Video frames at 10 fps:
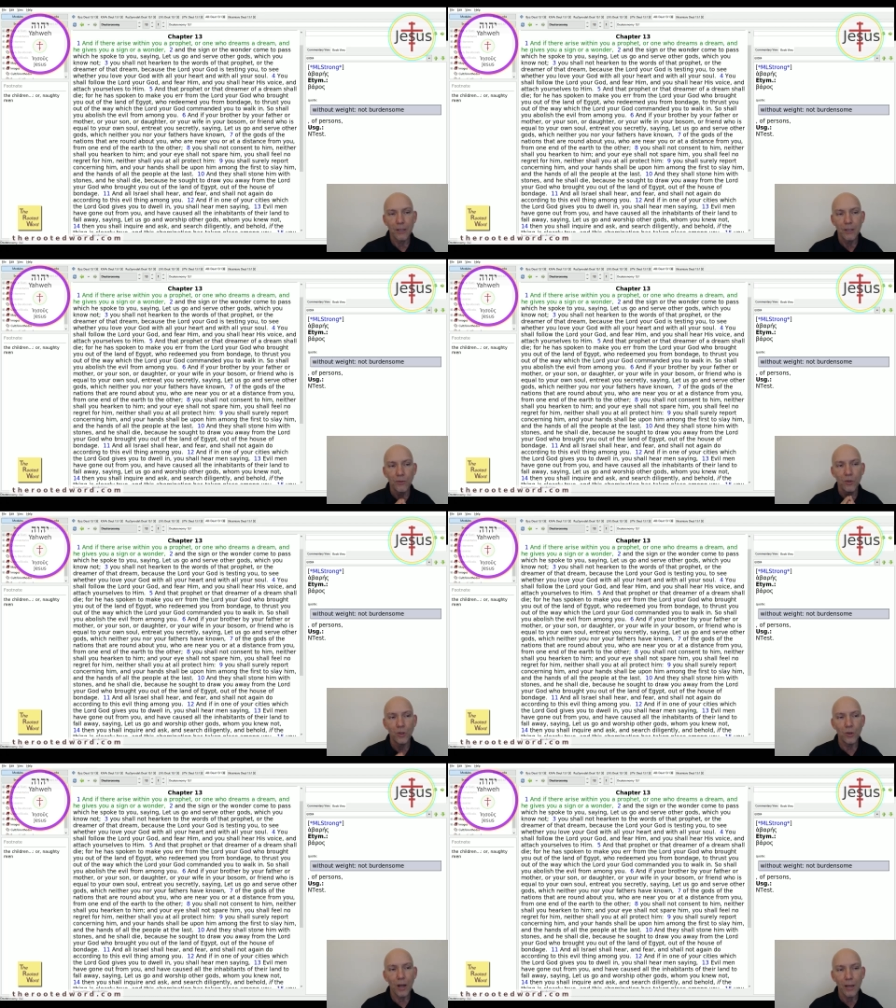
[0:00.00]

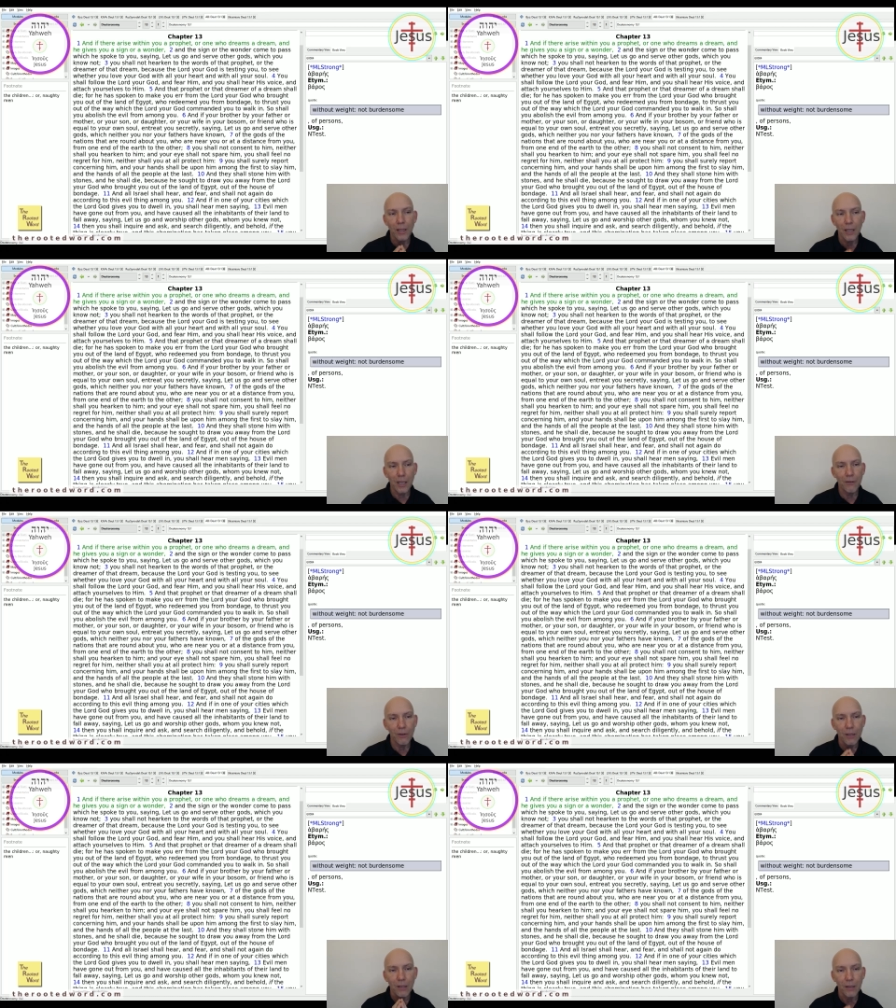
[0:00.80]
do not
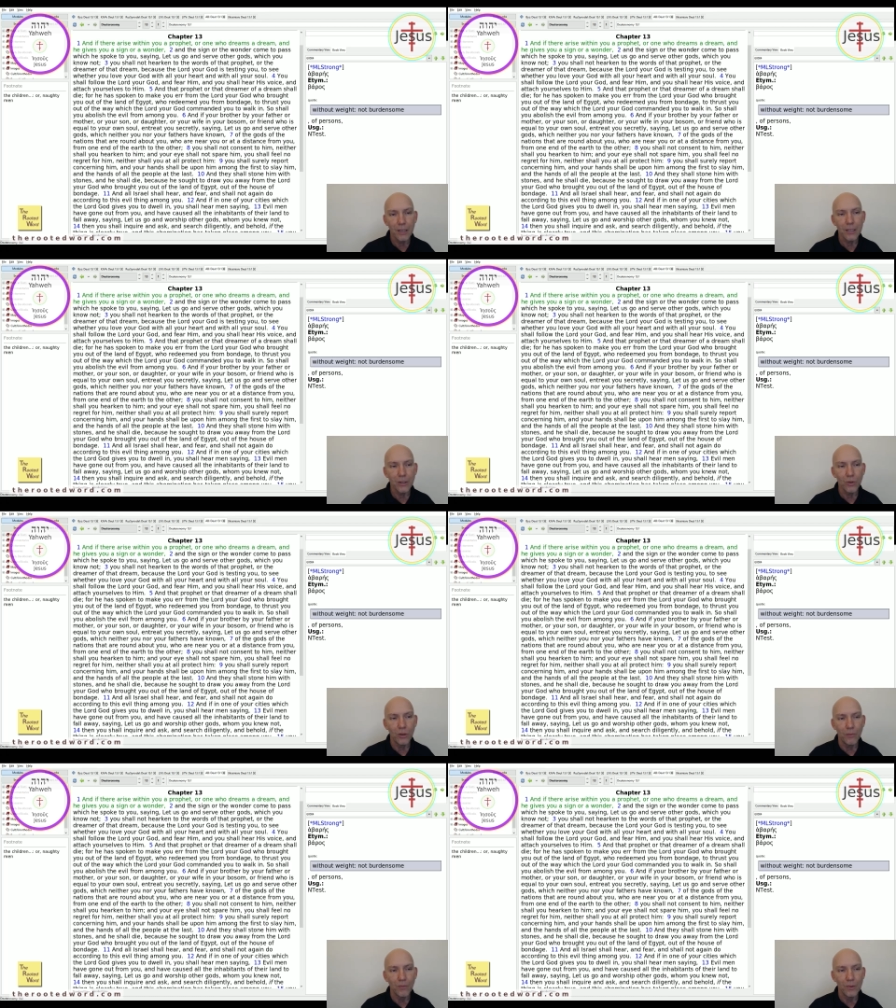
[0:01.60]
even listen to
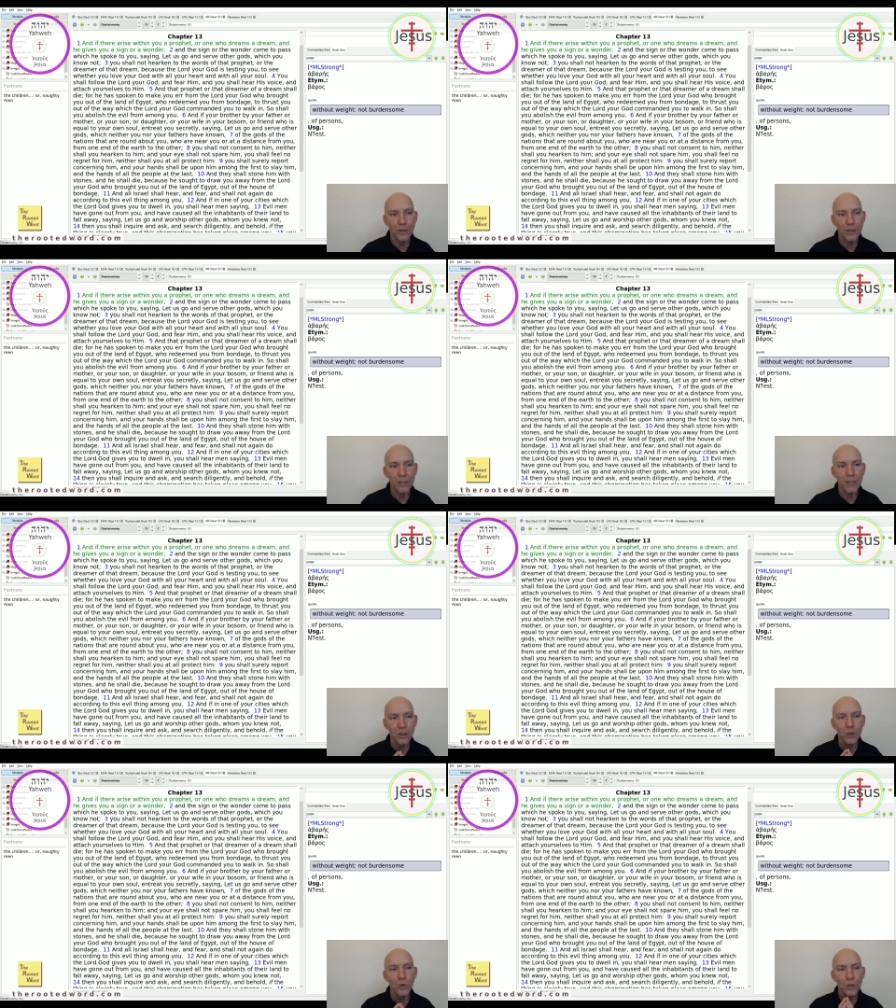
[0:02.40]
him. It
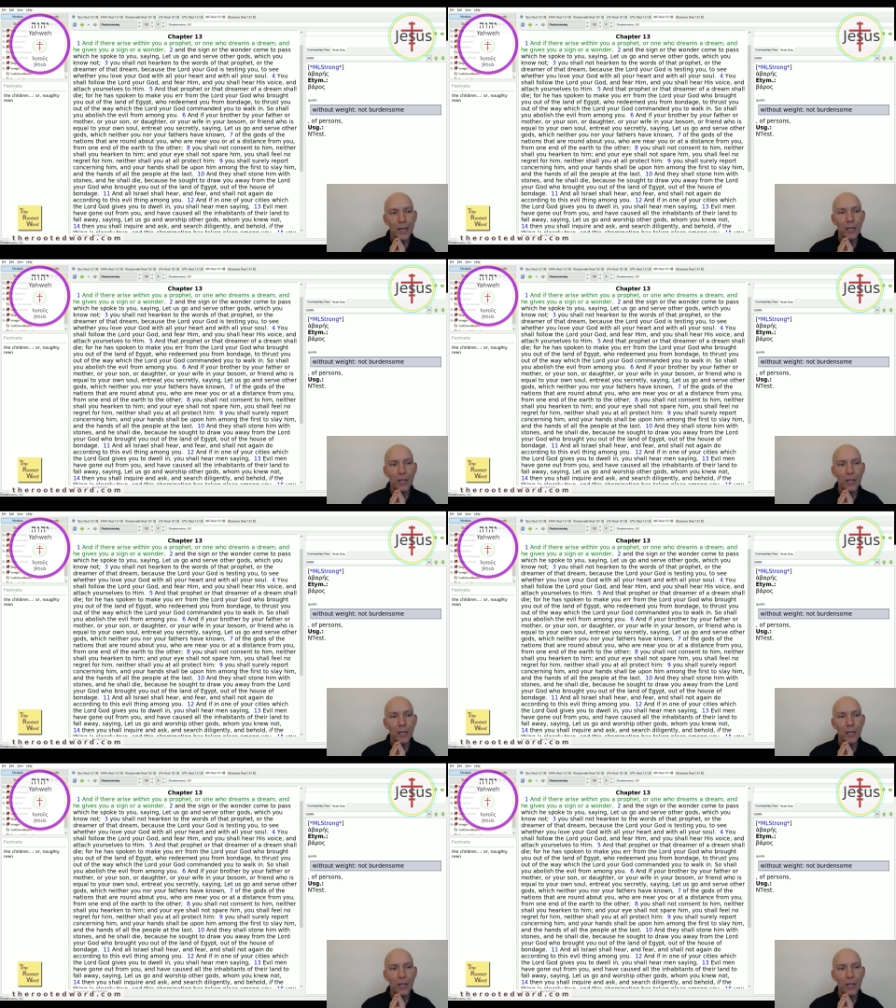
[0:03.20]
says you shall